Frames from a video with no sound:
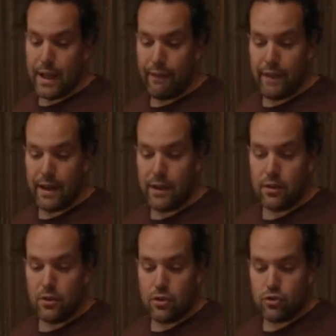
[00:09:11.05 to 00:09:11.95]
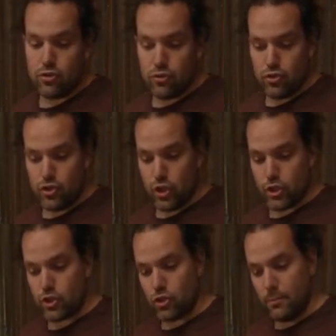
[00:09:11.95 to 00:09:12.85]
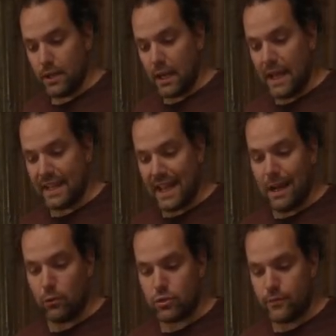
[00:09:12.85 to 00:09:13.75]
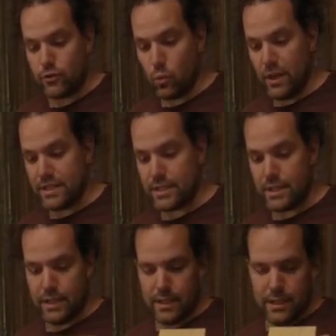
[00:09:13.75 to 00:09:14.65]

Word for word: And then just something like out of twist.